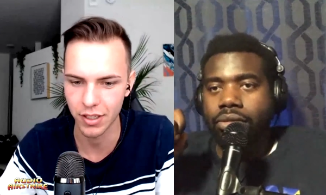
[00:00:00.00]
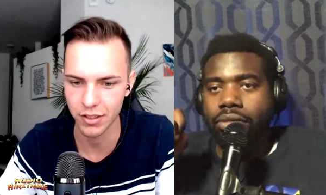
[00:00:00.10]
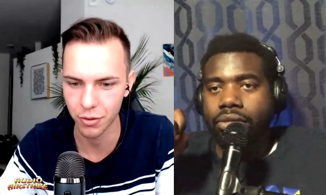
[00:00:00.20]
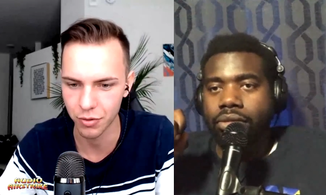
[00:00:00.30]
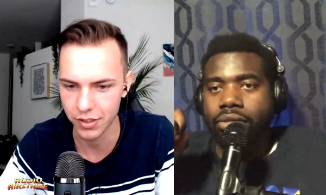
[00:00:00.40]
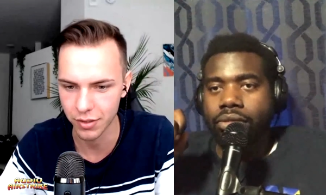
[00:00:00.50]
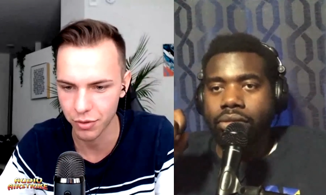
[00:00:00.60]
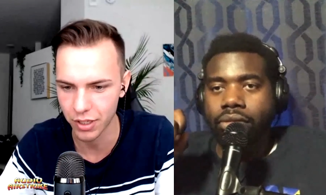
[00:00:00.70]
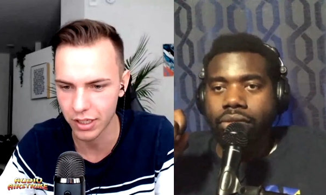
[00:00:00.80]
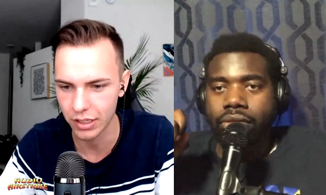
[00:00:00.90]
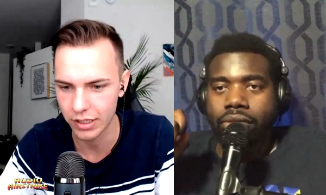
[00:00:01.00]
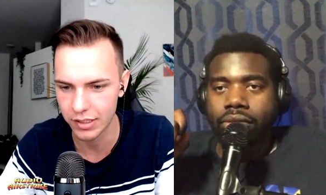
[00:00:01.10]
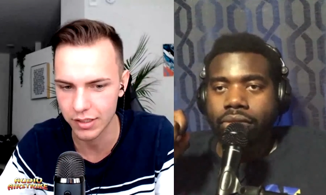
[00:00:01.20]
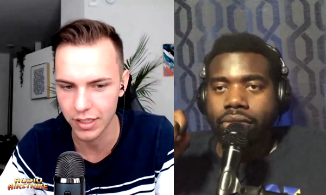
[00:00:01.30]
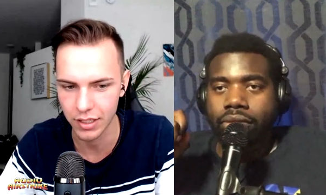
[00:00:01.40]
Speaker 1: up and said like, "Yo, listen, we're not
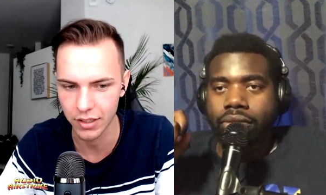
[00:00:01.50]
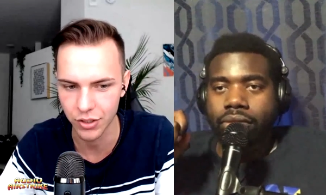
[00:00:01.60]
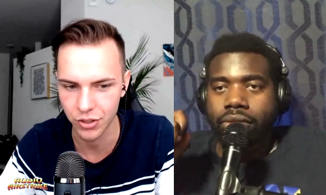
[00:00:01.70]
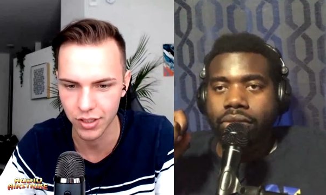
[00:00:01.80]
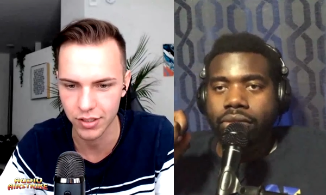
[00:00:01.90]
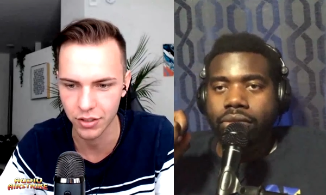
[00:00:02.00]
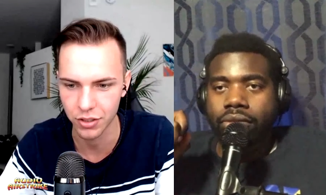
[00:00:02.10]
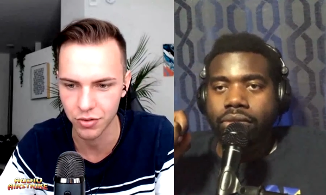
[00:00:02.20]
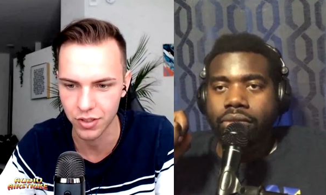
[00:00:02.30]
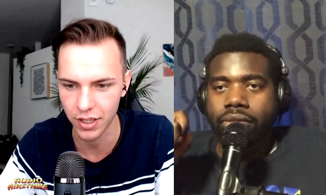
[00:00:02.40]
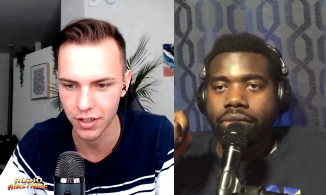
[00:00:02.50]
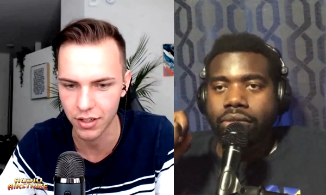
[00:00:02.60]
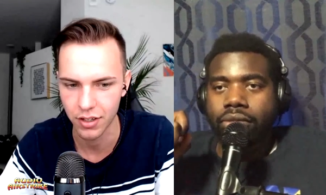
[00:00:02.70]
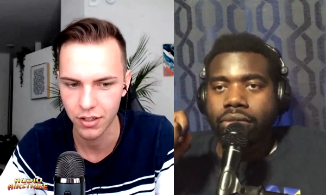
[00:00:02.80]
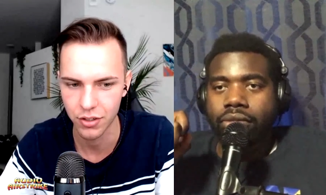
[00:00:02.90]
gonna listen to any of this shit until you
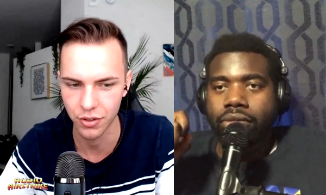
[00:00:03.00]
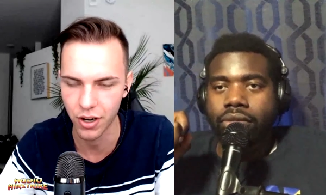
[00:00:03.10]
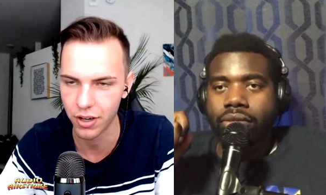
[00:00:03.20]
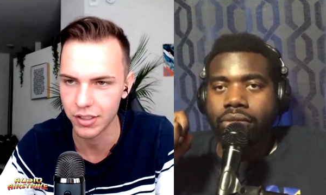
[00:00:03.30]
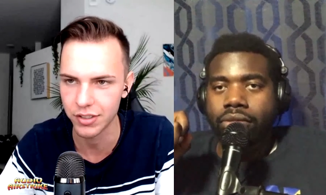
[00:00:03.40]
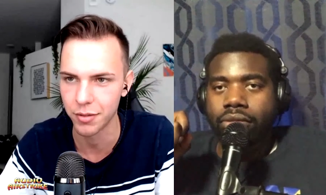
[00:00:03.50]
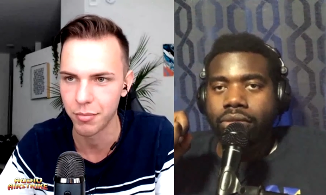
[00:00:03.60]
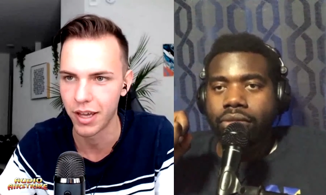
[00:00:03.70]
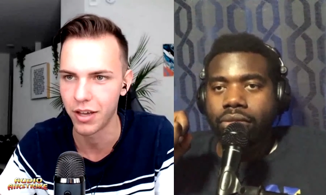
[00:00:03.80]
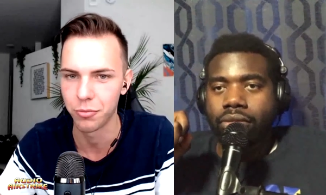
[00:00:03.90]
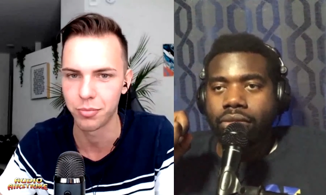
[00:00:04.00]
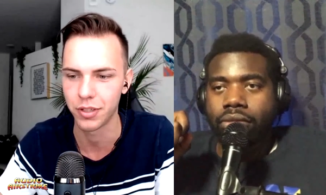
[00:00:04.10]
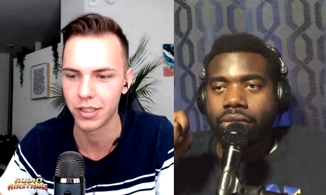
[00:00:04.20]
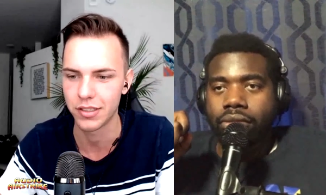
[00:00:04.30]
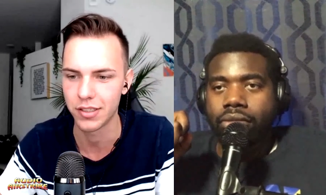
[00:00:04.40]
get your artist some
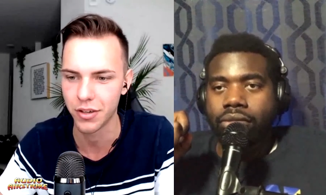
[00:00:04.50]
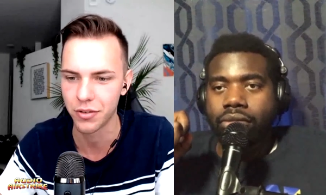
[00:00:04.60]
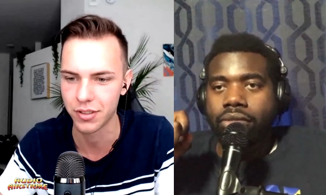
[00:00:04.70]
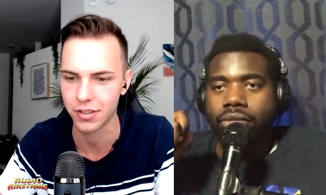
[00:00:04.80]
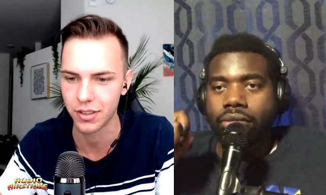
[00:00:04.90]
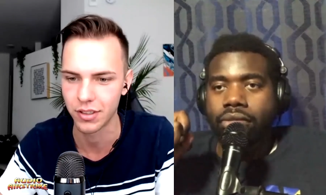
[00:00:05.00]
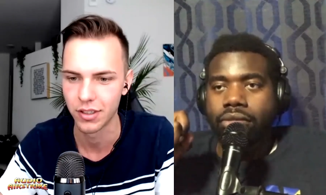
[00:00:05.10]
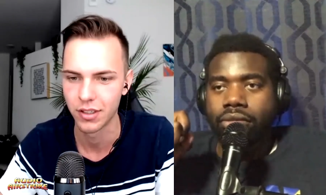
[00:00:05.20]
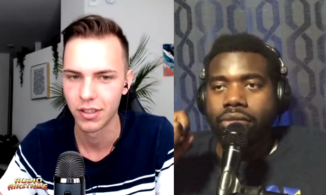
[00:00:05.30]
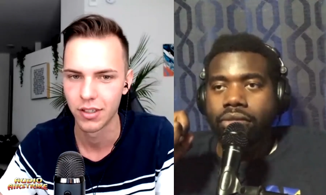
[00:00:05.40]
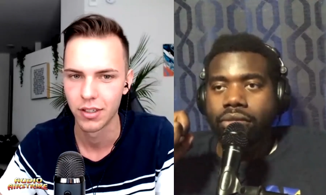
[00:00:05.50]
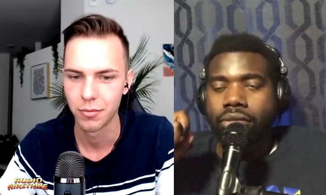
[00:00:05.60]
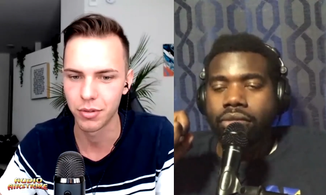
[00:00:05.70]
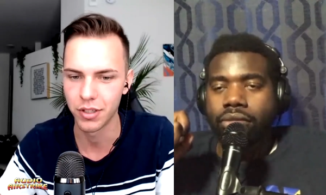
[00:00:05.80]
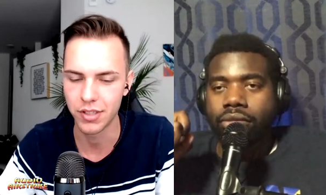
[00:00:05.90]
help." Like seriously.
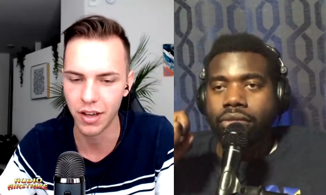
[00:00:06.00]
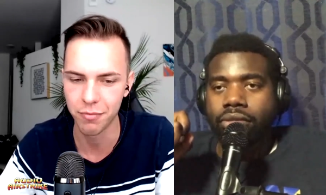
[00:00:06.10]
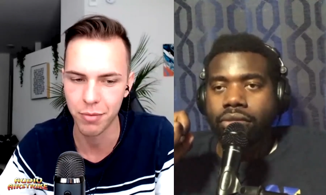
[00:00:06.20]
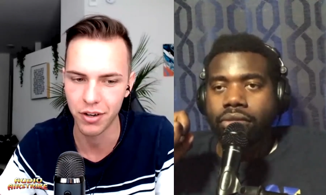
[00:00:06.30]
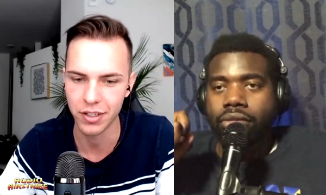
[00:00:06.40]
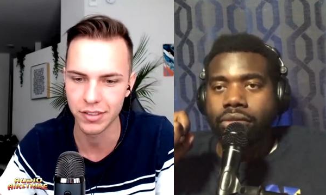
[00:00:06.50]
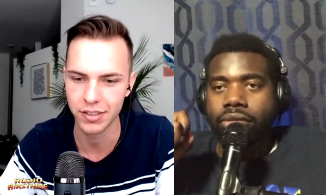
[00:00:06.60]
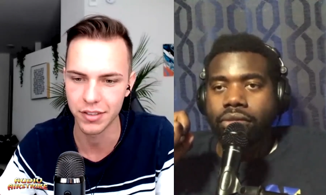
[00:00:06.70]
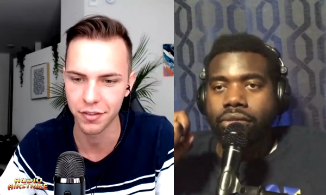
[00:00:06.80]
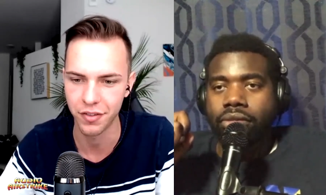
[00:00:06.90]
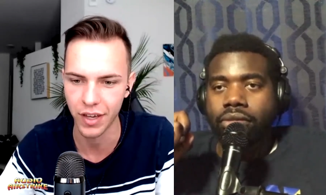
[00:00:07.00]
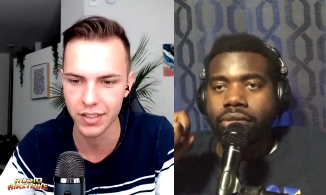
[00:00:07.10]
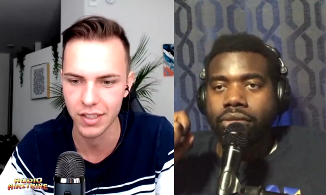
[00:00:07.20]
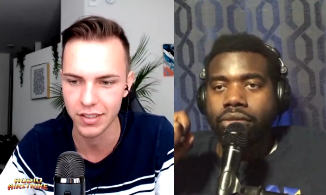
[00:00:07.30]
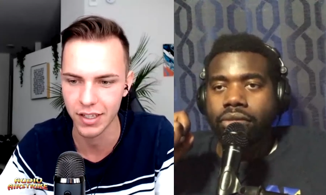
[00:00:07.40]
But the tough part is is the
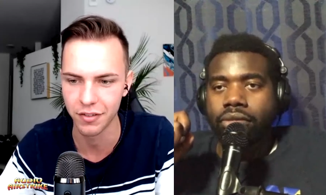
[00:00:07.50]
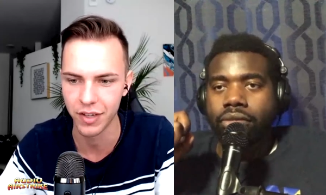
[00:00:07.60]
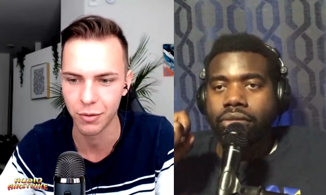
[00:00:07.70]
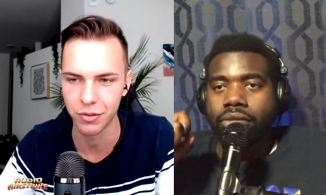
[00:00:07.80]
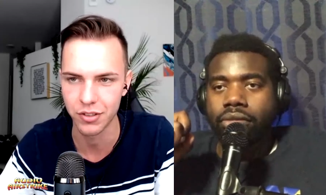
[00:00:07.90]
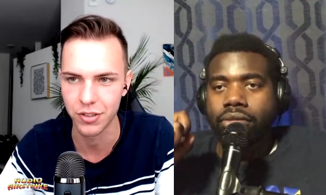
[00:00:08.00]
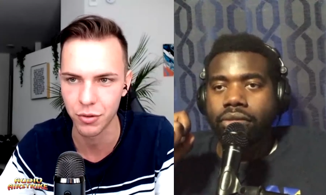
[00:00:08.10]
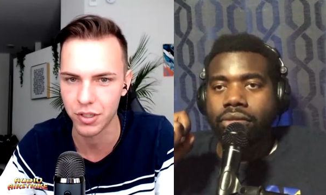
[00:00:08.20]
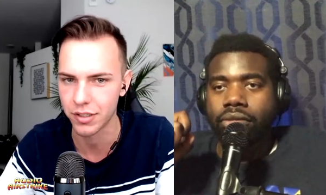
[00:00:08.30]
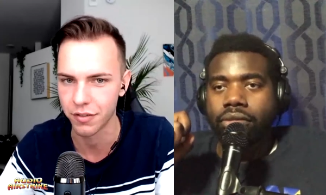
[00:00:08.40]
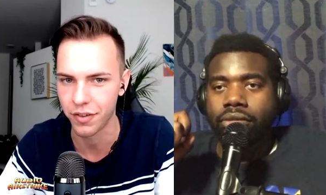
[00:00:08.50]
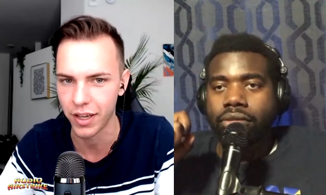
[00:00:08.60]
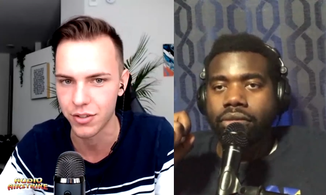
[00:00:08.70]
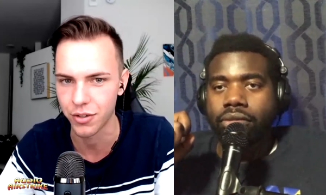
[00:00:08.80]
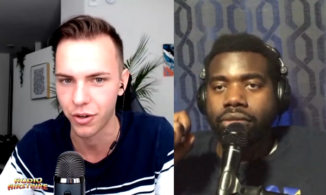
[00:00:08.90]
fans identify with it too because the
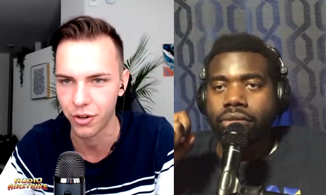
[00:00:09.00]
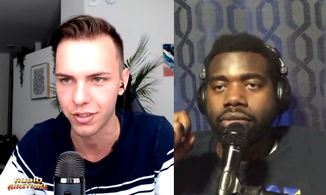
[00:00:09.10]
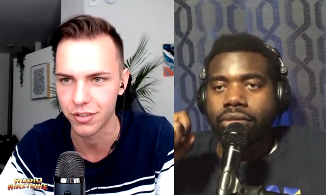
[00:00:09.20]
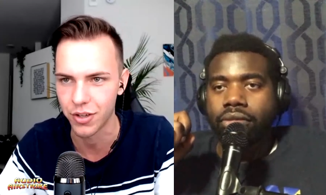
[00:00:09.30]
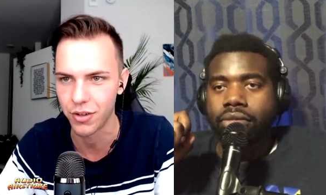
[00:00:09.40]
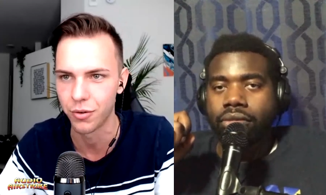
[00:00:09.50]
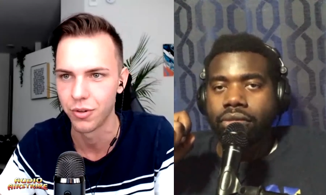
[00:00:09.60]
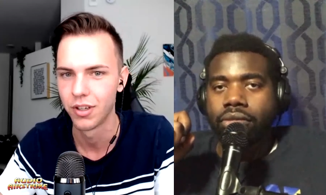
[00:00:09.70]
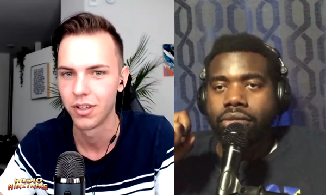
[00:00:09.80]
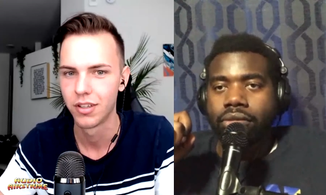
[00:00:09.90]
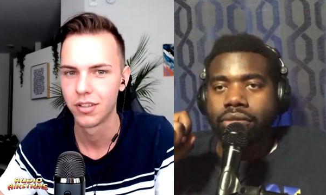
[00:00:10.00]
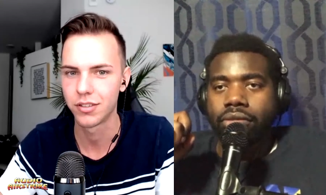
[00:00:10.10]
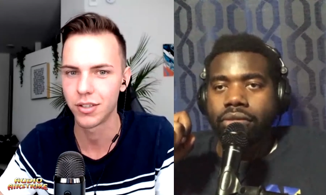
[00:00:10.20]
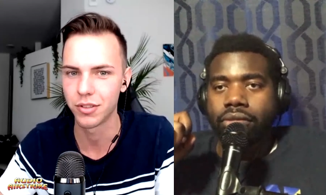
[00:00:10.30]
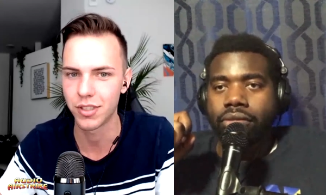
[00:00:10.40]
fans are hurting too.
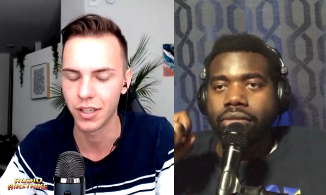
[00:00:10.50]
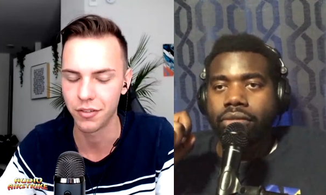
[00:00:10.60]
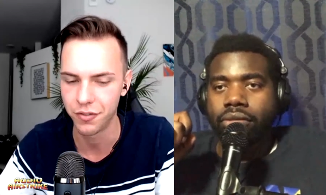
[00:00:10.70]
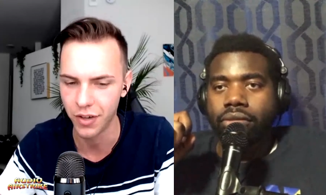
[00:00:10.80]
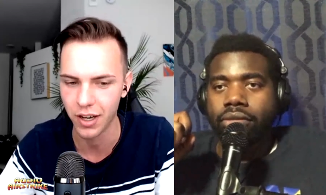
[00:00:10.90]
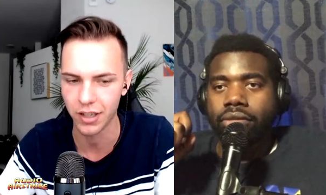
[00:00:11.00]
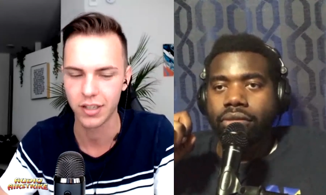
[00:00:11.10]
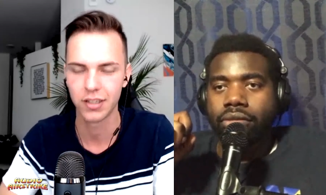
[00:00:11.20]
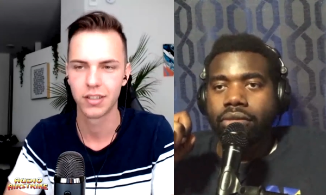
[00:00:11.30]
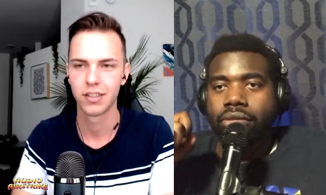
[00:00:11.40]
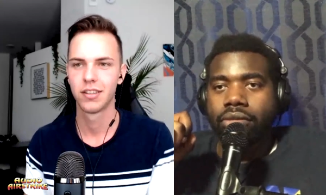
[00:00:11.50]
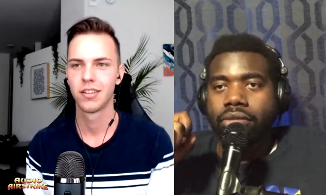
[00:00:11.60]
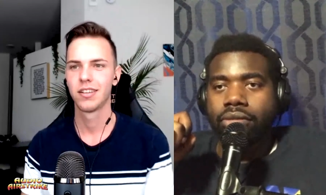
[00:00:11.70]
So it's like fuck.